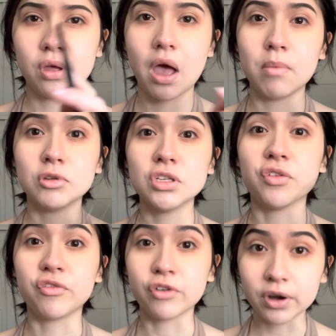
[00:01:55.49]
I'm using the
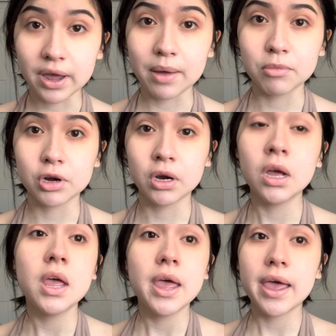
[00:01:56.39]
front camera
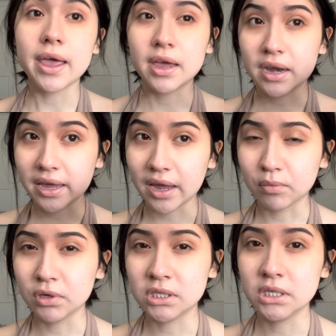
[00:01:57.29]
and I can't
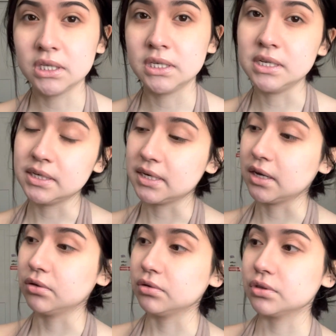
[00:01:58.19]
really see the details,